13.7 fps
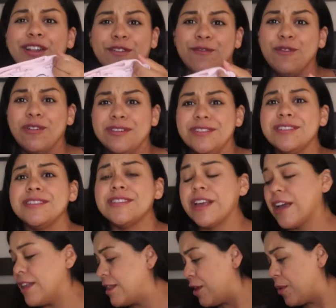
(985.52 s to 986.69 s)
love onesies.
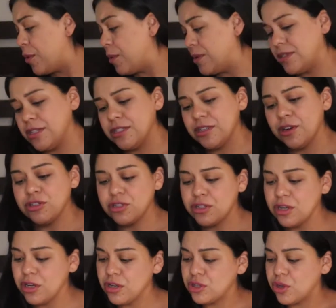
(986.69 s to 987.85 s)
Like, I think onesies are
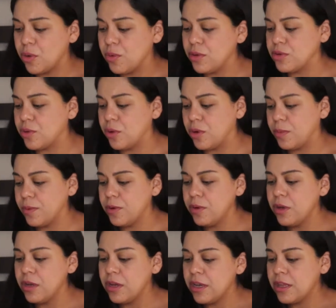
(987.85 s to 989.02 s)
just so adorable.
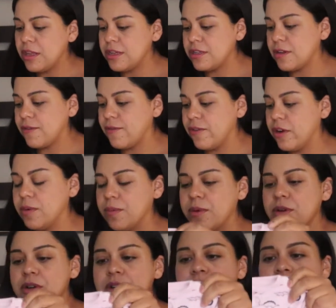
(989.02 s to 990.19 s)
This is from
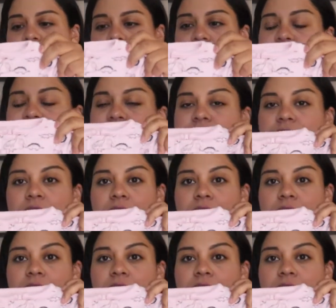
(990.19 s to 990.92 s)
Carter's,